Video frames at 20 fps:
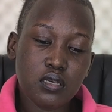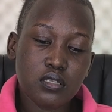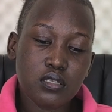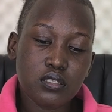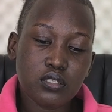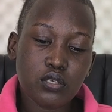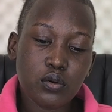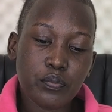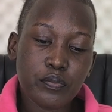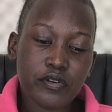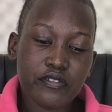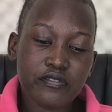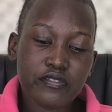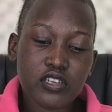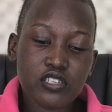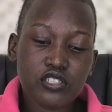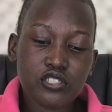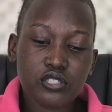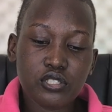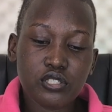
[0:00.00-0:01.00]
So
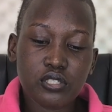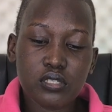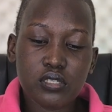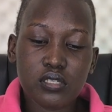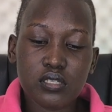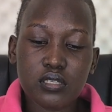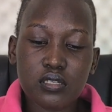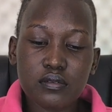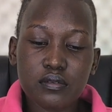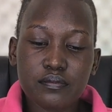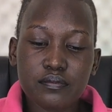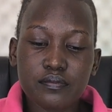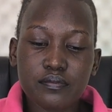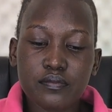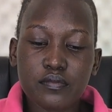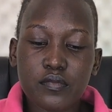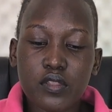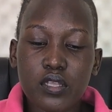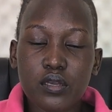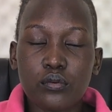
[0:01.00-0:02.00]
prevent chilling,
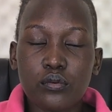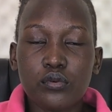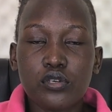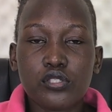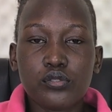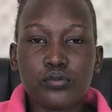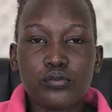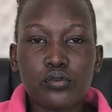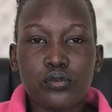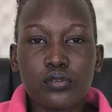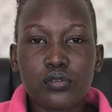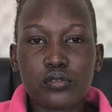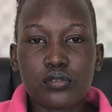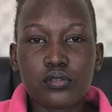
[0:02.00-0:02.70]
which will